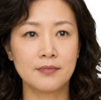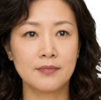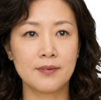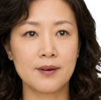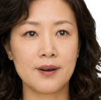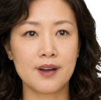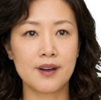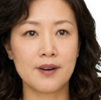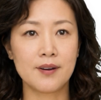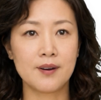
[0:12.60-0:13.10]

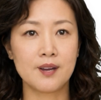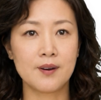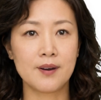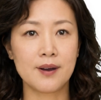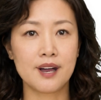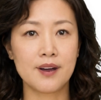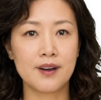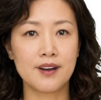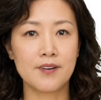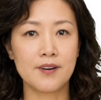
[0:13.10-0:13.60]
That
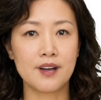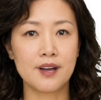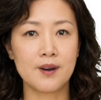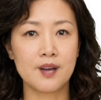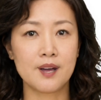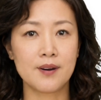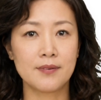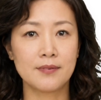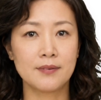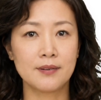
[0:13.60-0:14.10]
used to live on a
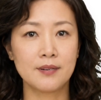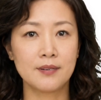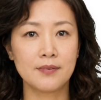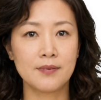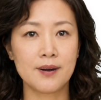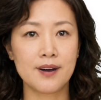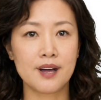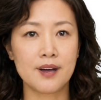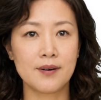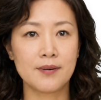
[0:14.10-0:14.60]
whiteboard,
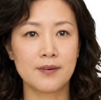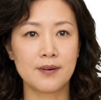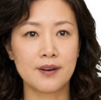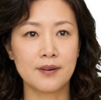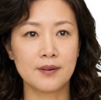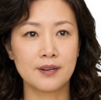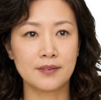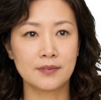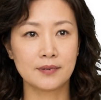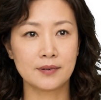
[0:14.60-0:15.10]
in a
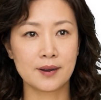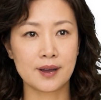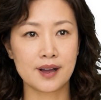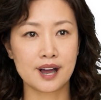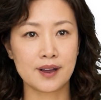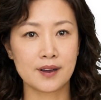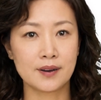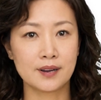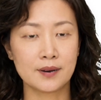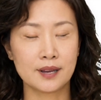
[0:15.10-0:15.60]
spreadsheet,
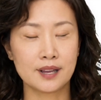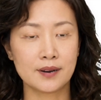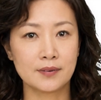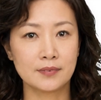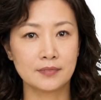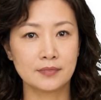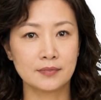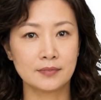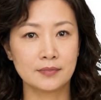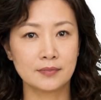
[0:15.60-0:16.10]
and in your
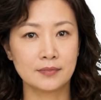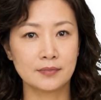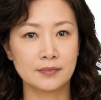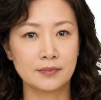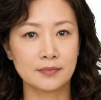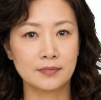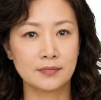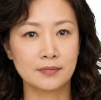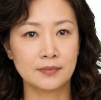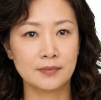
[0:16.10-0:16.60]
head.
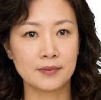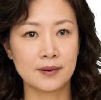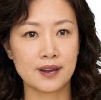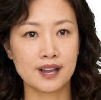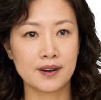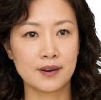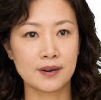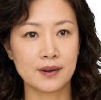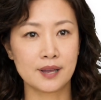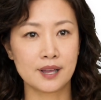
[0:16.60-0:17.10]

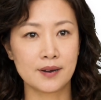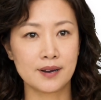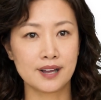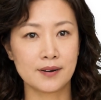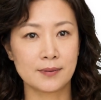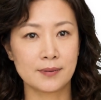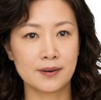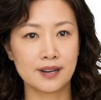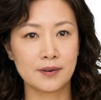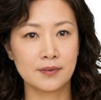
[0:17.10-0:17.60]
Here is the
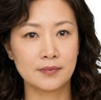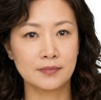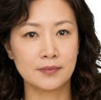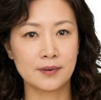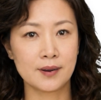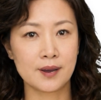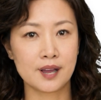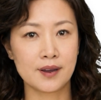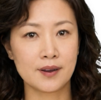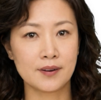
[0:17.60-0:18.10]
same day,
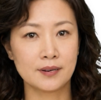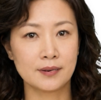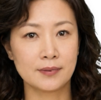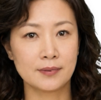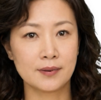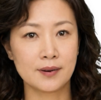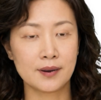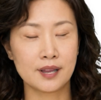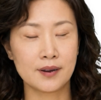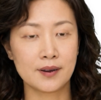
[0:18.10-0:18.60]
run from a
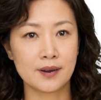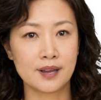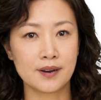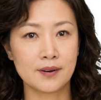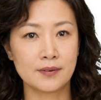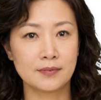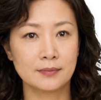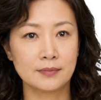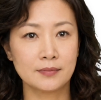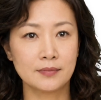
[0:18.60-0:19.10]
single
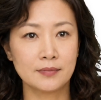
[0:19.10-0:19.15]
tab.